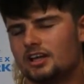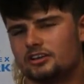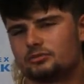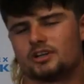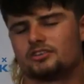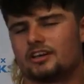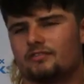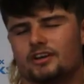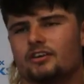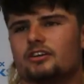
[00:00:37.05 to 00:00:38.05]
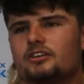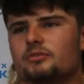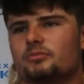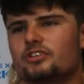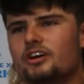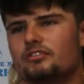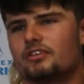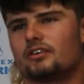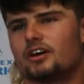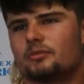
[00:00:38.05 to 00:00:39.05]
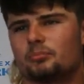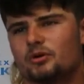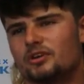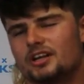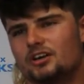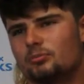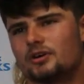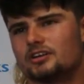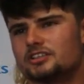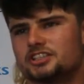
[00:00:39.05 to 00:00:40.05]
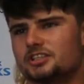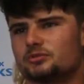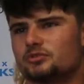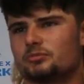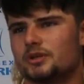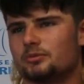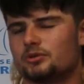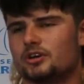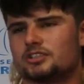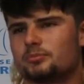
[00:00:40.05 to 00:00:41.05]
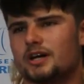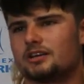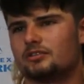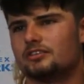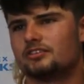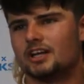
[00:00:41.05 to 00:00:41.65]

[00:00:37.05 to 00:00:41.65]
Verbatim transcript: as uh, well as Henry Crocombe, so I felt like building little partnerships with people who I was batting with,